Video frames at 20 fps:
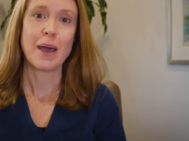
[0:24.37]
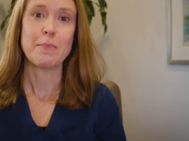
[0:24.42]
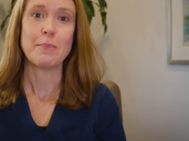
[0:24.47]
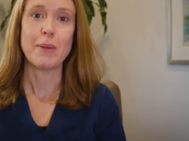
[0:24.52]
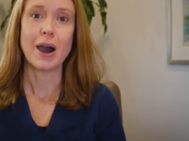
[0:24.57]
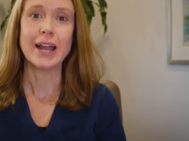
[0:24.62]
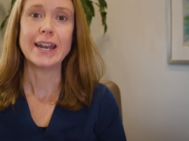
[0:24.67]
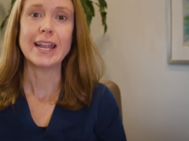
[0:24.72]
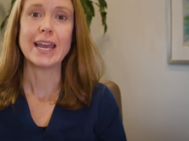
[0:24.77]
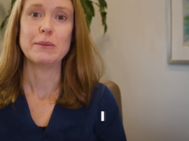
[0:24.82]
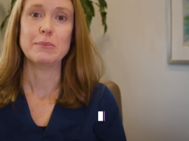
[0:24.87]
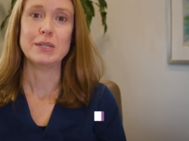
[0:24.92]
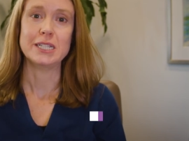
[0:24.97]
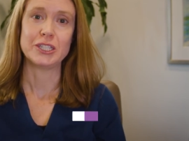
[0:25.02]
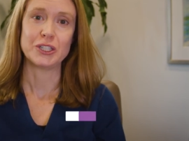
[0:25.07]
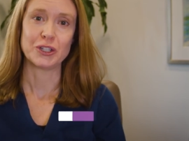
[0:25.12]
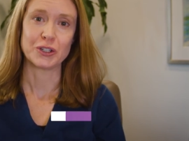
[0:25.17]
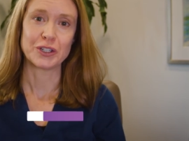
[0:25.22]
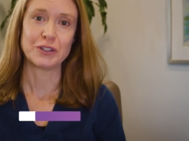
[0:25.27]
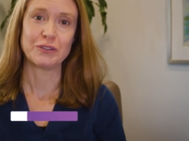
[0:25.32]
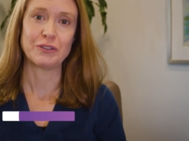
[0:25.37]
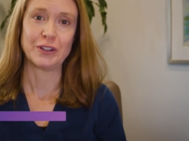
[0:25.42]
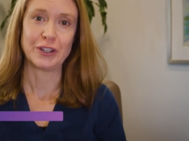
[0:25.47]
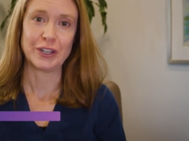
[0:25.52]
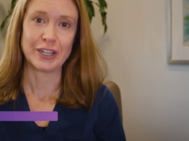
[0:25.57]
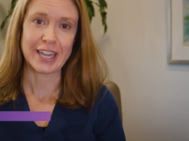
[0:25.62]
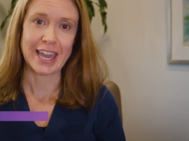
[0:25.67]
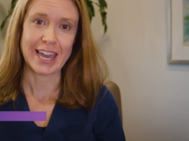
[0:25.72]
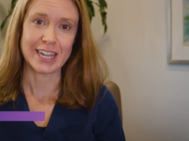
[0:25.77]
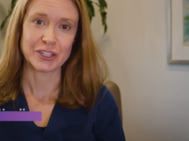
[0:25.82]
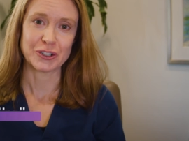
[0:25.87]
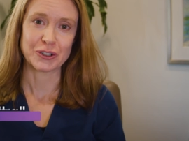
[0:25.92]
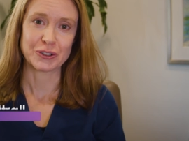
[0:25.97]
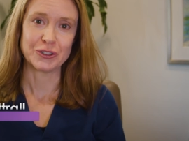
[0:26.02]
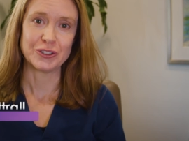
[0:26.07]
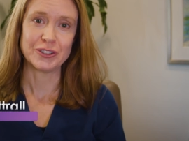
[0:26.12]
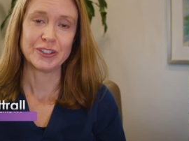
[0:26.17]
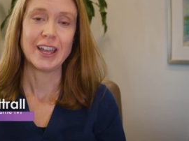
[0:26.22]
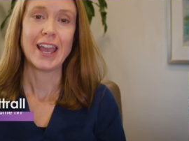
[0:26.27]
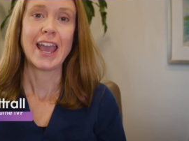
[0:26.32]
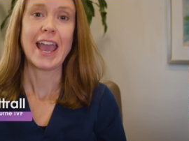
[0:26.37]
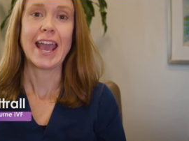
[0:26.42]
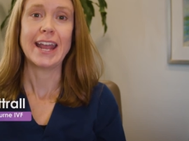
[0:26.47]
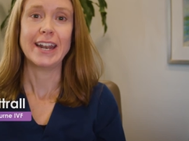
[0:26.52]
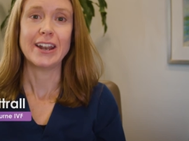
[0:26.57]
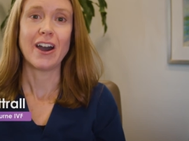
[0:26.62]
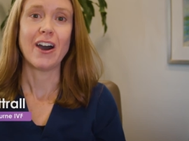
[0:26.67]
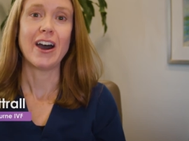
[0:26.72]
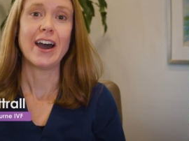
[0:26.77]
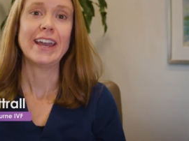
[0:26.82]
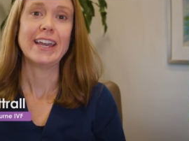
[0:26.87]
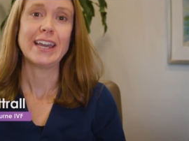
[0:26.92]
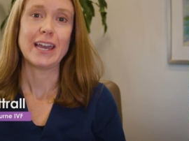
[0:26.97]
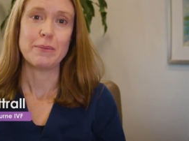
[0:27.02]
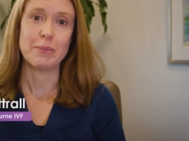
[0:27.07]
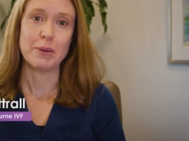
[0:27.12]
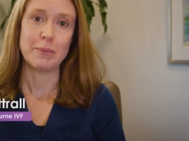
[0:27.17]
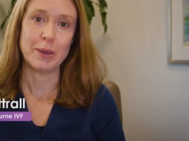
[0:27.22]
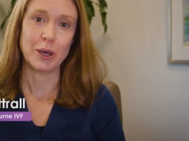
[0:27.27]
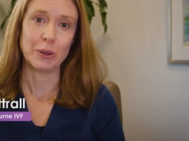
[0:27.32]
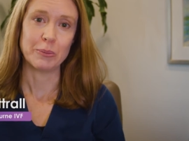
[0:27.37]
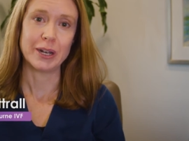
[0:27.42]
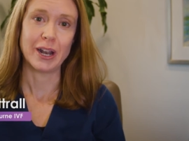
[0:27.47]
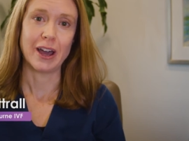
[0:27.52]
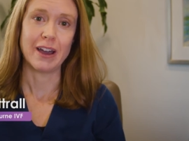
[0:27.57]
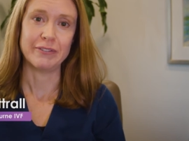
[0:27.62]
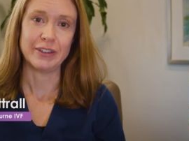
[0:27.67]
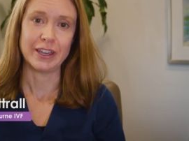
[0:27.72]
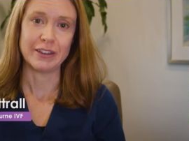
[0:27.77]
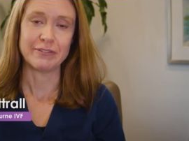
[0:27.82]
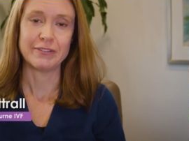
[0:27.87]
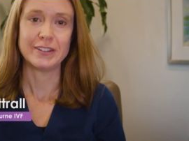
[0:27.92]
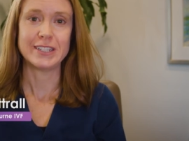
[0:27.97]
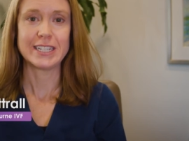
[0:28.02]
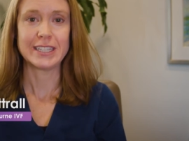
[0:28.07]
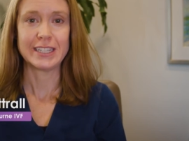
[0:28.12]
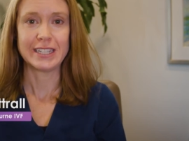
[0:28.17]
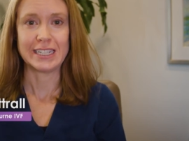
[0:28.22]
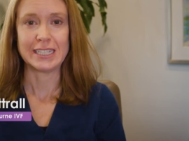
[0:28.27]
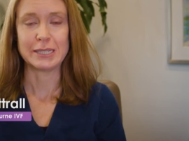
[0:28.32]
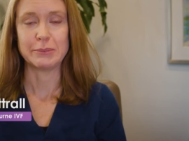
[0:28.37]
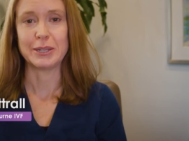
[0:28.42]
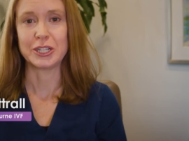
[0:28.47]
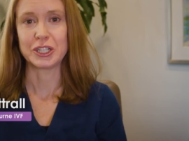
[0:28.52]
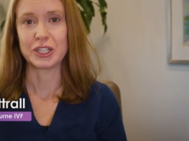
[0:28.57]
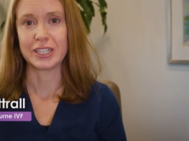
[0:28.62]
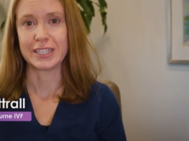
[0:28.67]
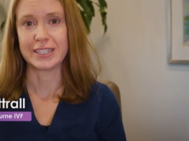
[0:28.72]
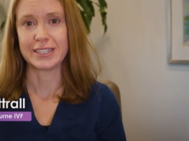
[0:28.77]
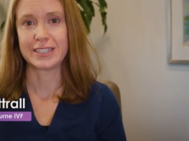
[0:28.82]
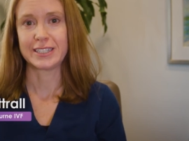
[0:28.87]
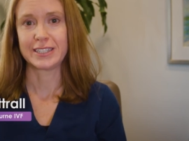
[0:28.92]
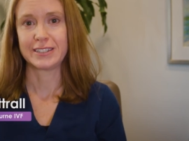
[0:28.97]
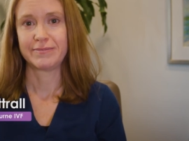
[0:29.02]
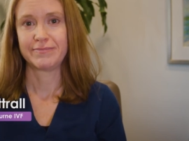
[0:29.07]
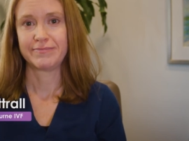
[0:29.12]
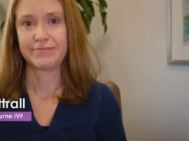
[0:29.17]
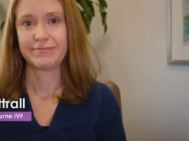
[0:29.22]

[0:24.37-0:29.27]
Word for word: My name is Dr. Fleur Cattrall, and I am a Melbourne IVF fertility specialist.